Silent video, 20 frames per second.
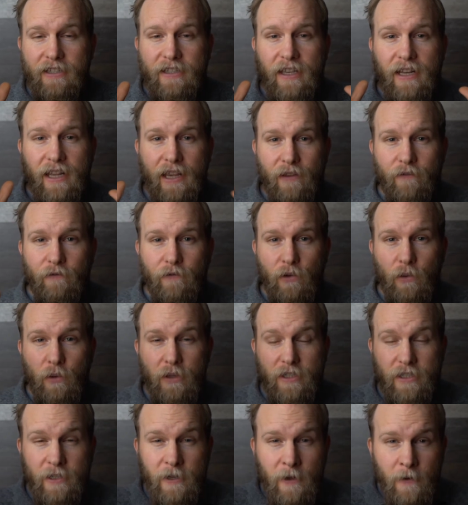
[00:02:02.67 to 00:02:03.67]
going to
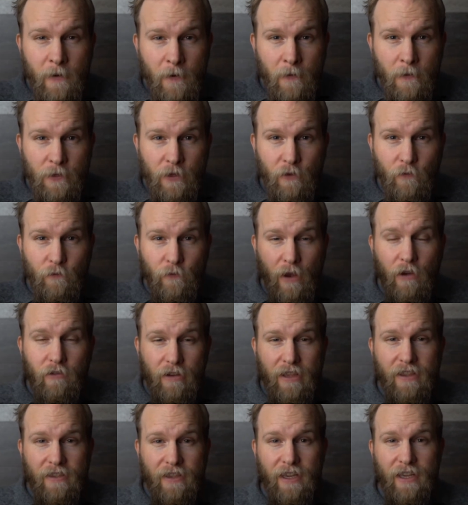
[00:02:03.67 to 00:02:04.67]
influence the
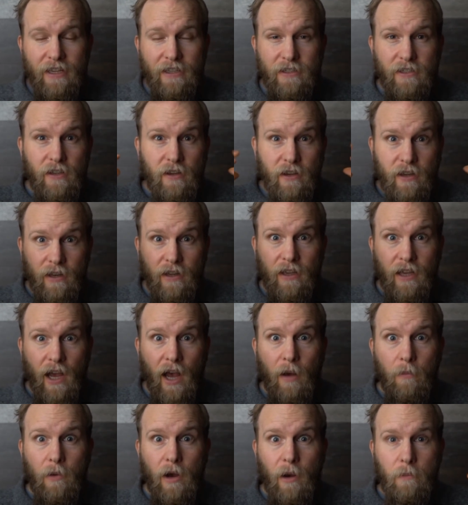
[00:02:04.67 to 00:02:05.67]
very things that are going to
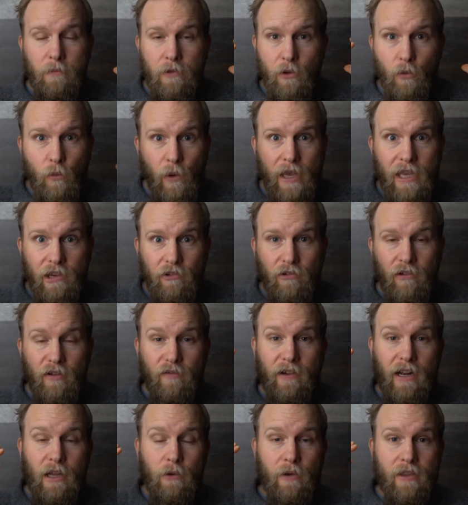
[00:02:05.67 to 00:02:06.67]
come up, the way you're going to
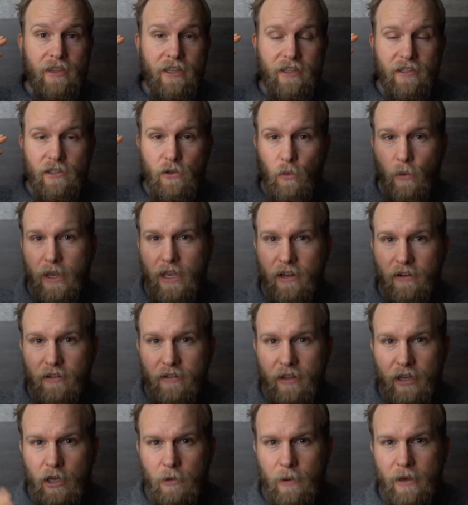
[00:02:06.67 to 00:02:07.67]
evaluate things, the way you're going to
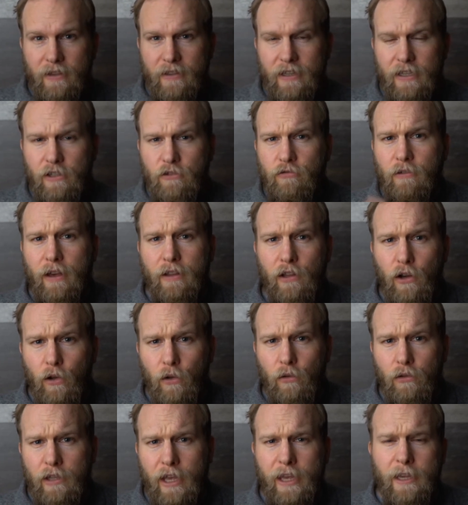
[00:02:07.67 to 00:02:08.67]
think about things throughout the
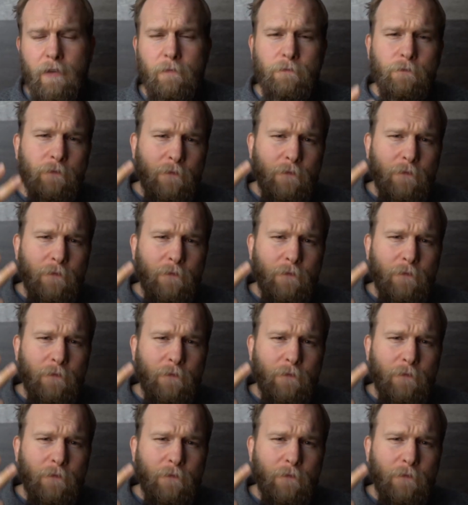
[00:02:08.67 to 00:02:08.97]
whole day.